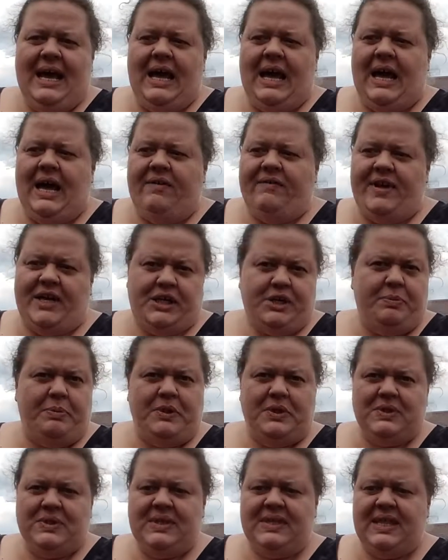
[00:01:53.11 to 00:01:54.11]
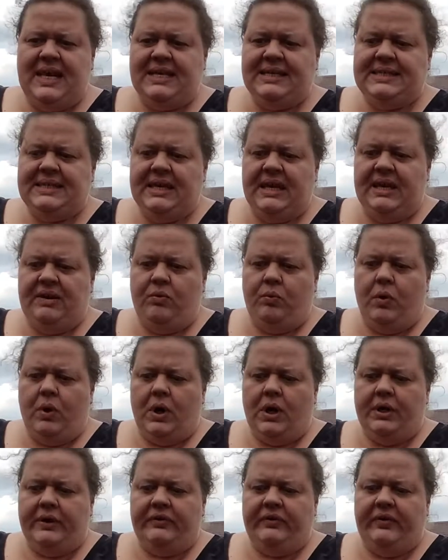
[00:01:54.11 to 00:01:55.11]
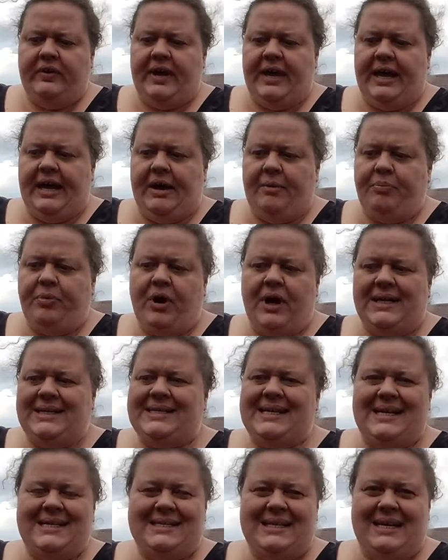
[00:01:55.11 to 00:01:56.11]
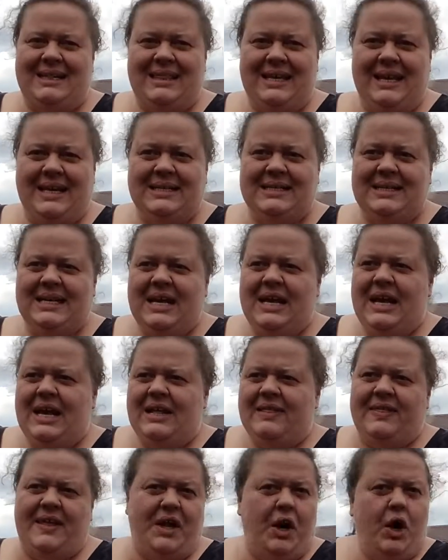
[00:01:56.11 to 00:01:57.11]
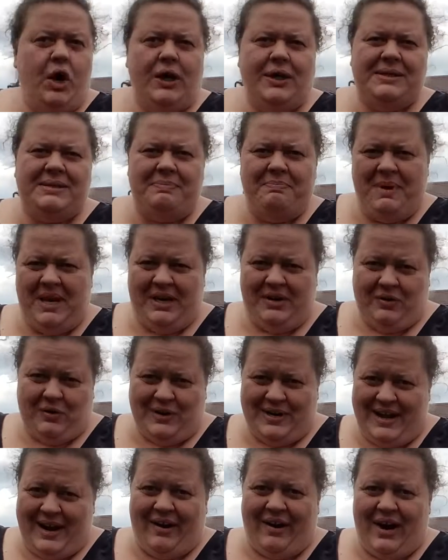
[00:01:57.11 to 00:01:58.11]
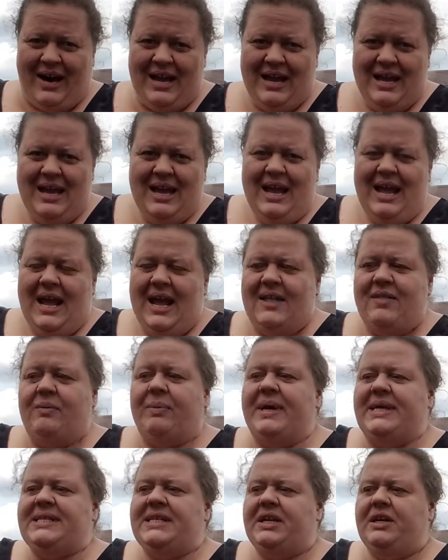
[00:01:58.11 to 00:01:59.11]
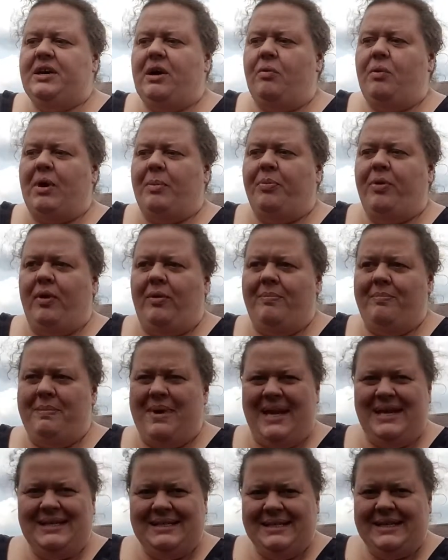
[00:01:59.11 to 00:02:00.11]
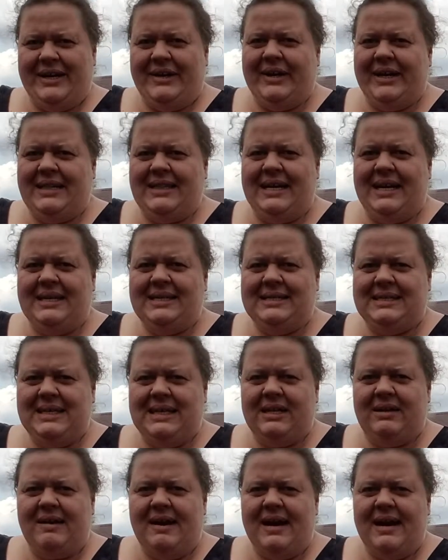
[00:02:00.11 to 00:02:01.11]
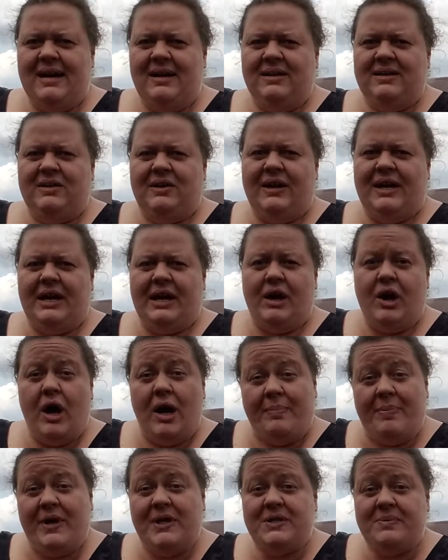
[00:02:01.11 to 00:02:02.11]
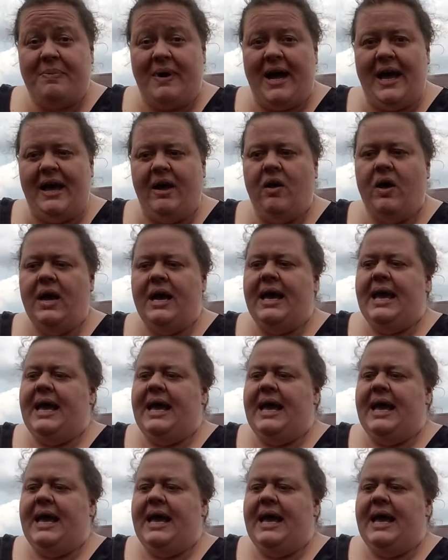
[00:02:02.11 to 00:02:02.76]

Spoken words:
vegetables, things that weren't processed, and things that aren't meat or dairy. And the reason you don't want to put meat and dairy things in the ground or in a compost pile